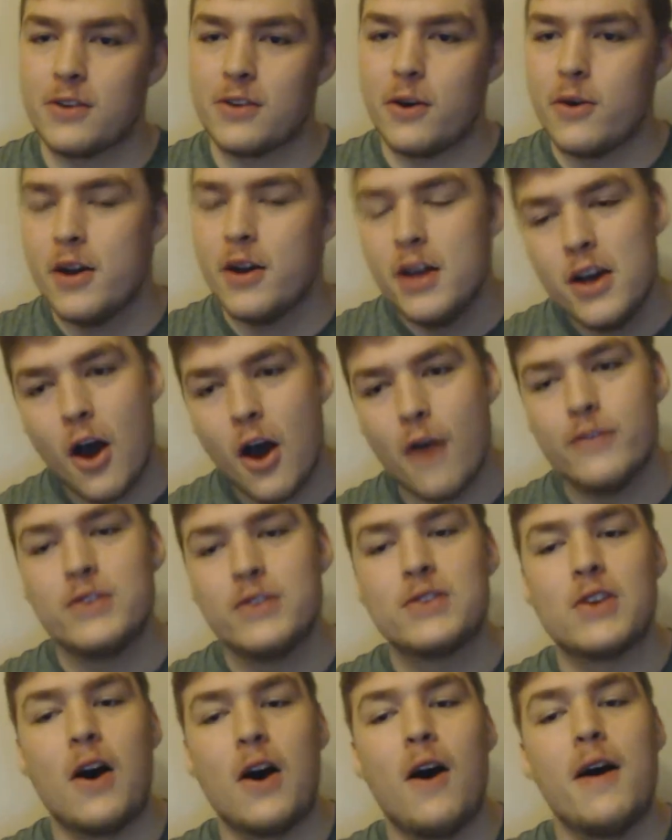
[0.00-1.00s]
So over
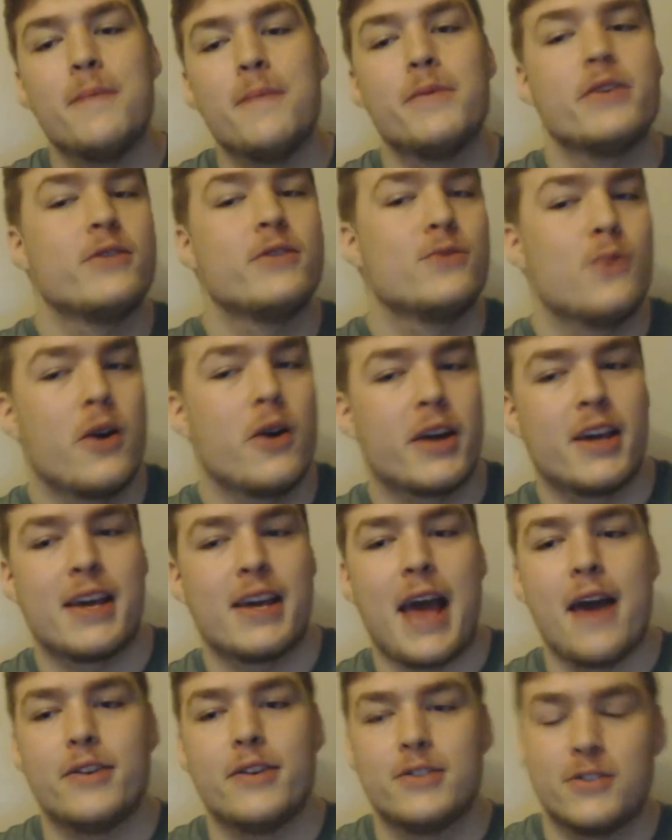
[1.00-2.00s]
the time that he's
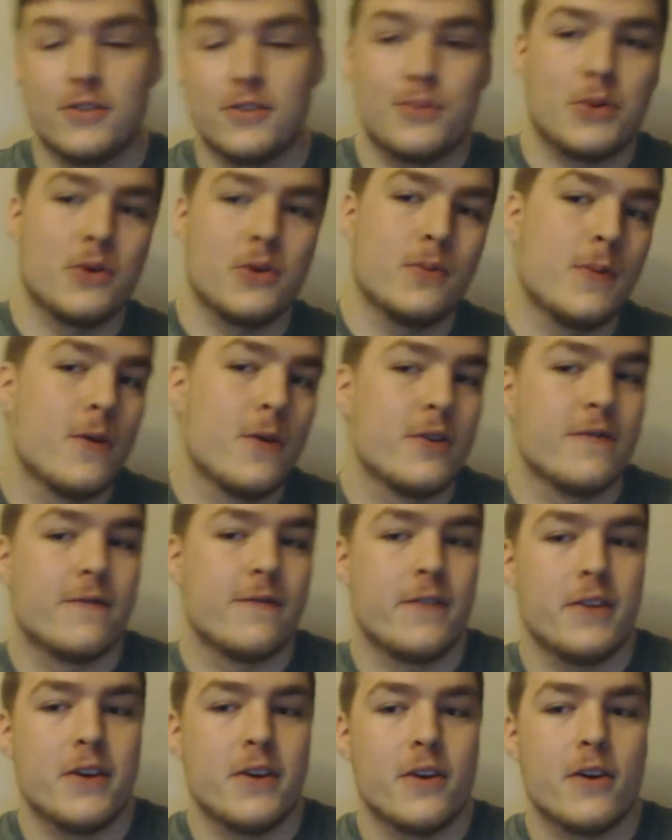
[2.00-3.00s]
working out, he's going to be
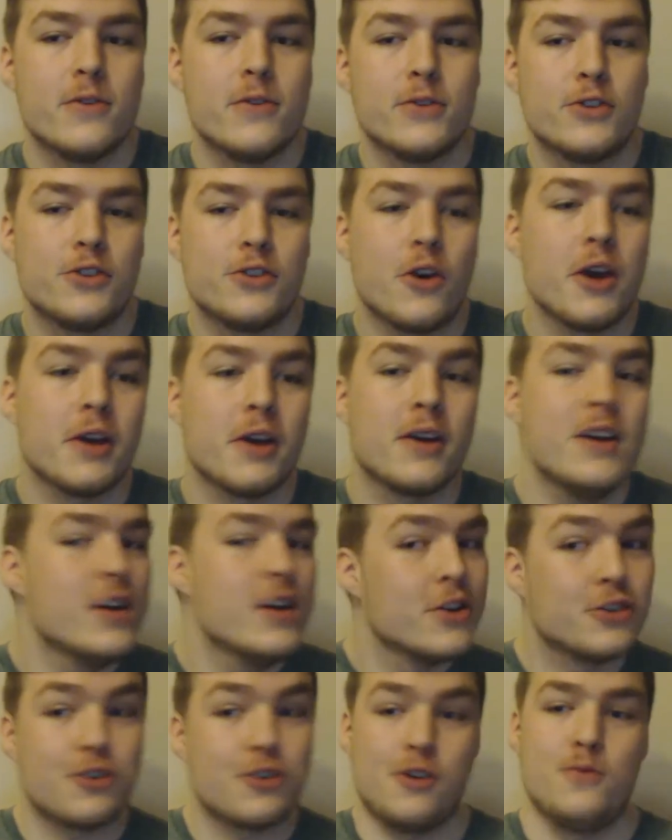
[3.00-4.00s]
uploading videos showing
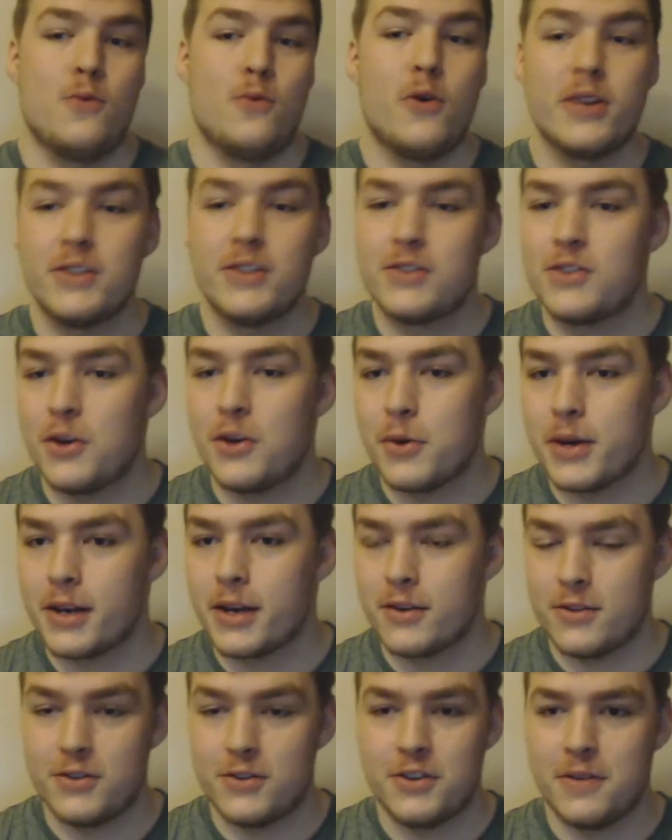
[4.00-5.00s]
showing what he's
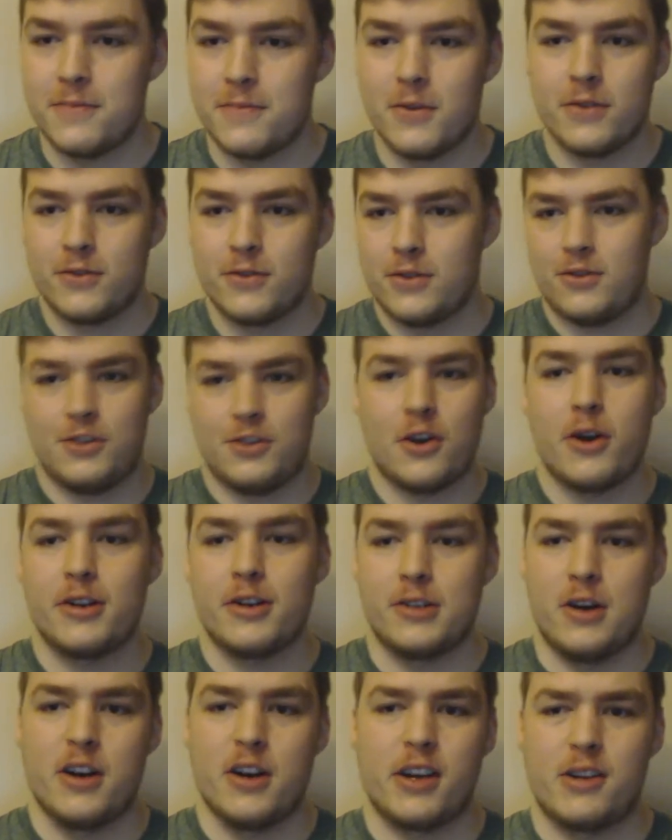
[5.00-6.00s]
doing at the gym, not just
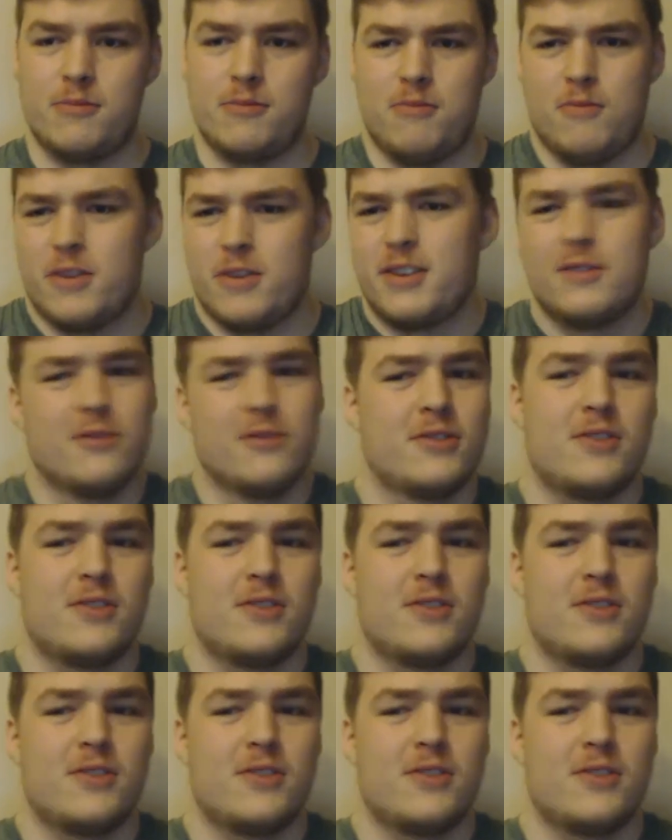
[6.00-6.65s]
showing like what he